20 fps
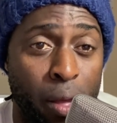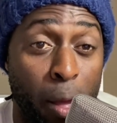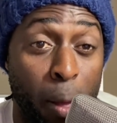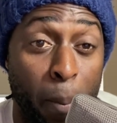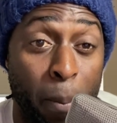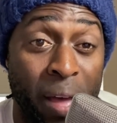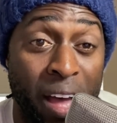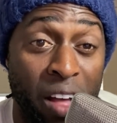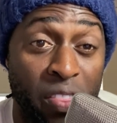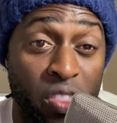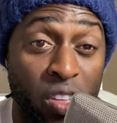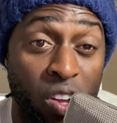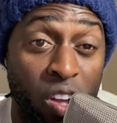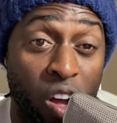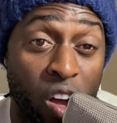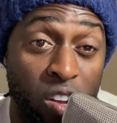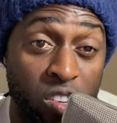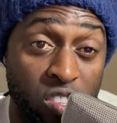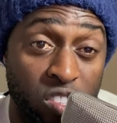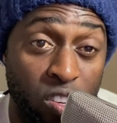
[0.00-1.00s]
about the
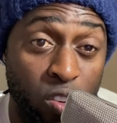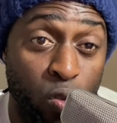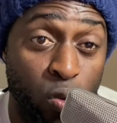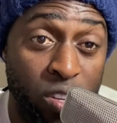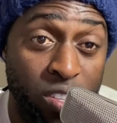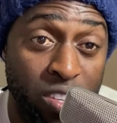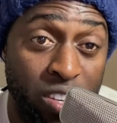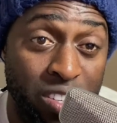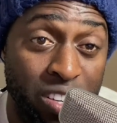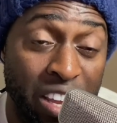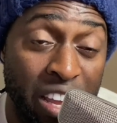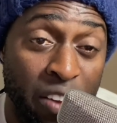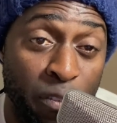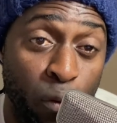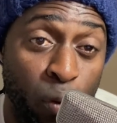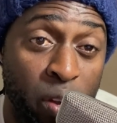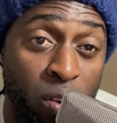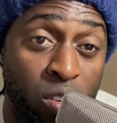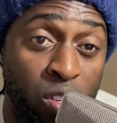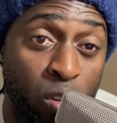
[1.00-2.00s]
consequences if
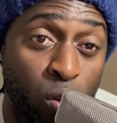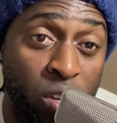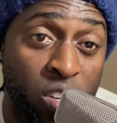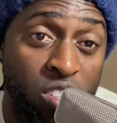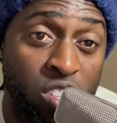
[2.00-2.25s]
we are doing